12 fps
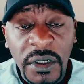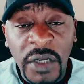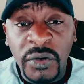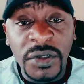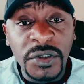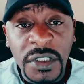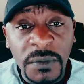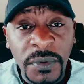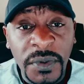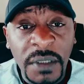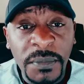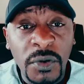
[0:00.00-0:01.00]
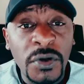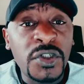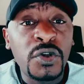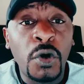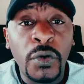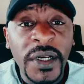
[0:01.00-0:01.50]
a relationship with them because
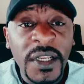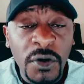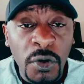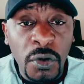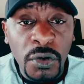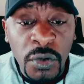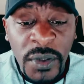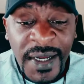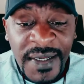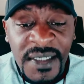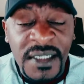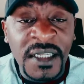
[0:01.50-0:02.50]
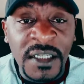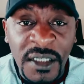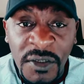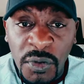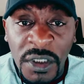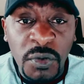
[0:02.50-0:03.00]
you already know you guys
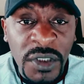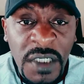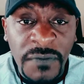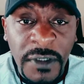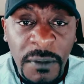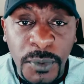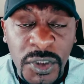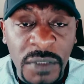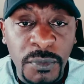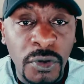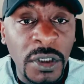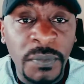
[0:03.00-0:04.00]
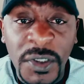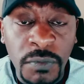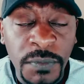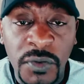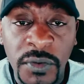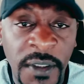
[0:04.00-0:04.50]
in whichever way possible you're meant to
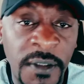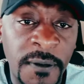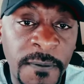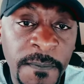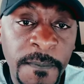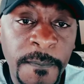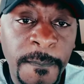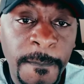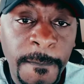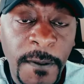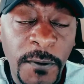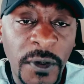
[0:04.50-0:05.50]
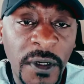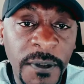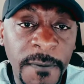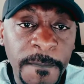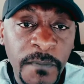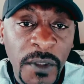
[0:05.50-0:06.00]
be together. You know what I
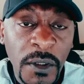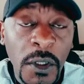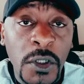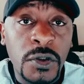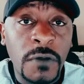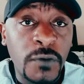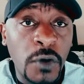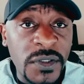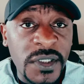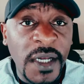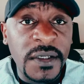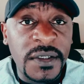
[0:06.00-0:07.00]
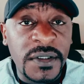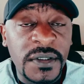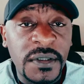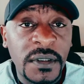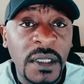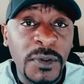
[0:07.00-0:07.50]
mean? So of course,
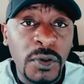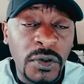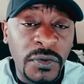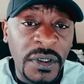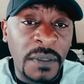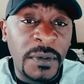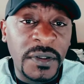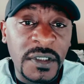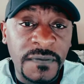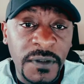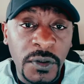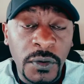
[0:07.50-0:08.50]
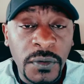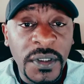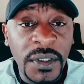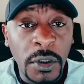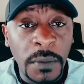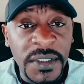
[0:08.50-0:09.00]
guys, let me know what you think about this video in
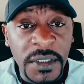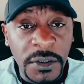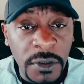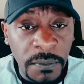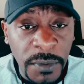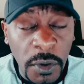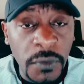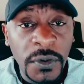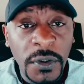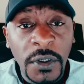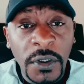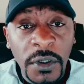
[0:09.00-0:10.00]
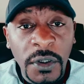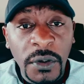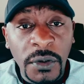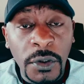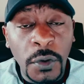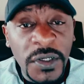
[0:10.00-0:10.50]
the comment section below.
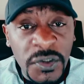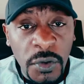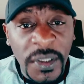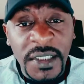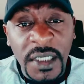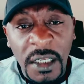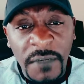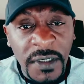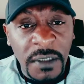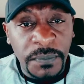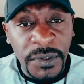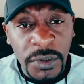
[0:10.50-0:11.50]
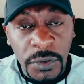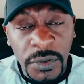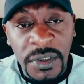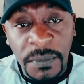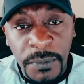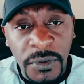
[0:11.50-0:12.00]
You always know that I love and appreciate your
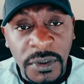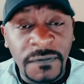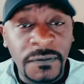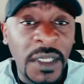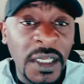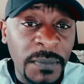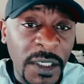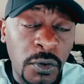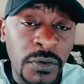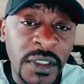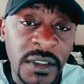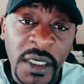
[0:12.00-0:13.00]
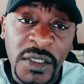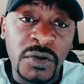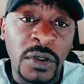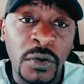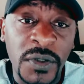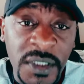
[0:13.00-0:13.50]
support. If you like my content, guys, you
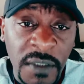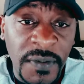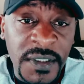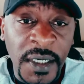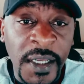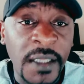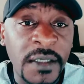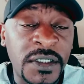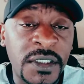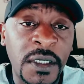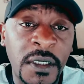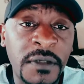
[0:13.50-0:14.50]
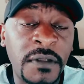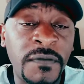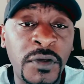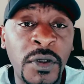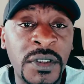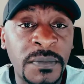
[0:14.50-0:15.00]
can always give us a like, share the
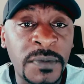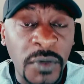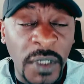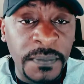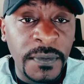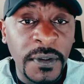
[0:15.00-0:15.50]
video and subscribe.